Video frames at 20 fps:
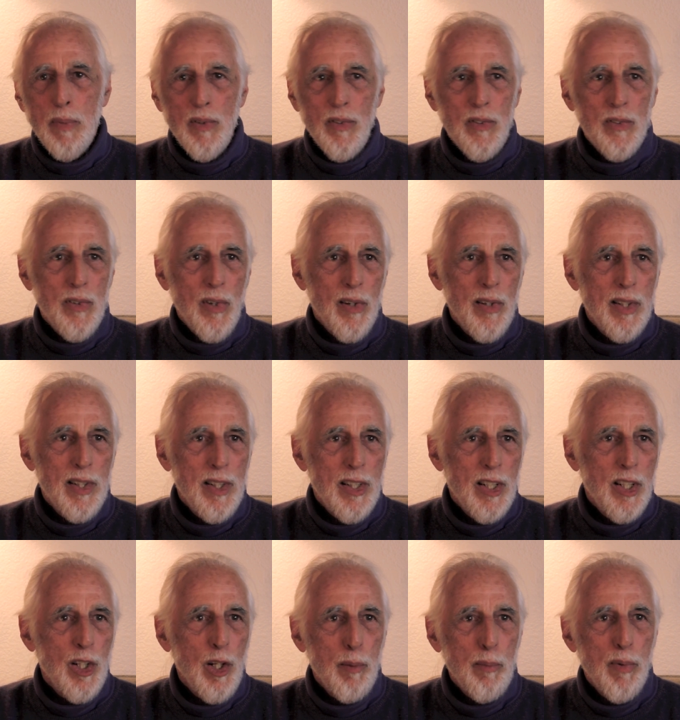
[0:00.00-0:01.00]
been started in
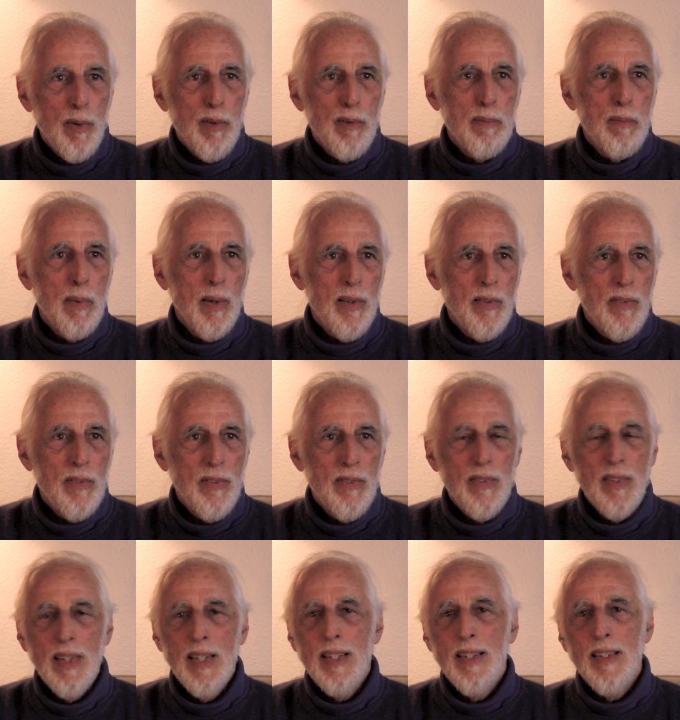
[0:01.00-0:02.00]
a number of
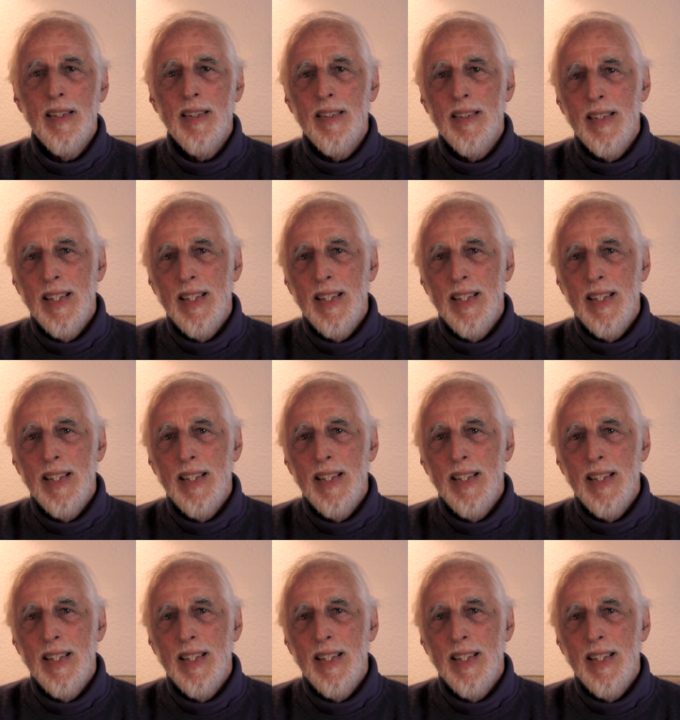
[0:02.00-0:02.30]
months. And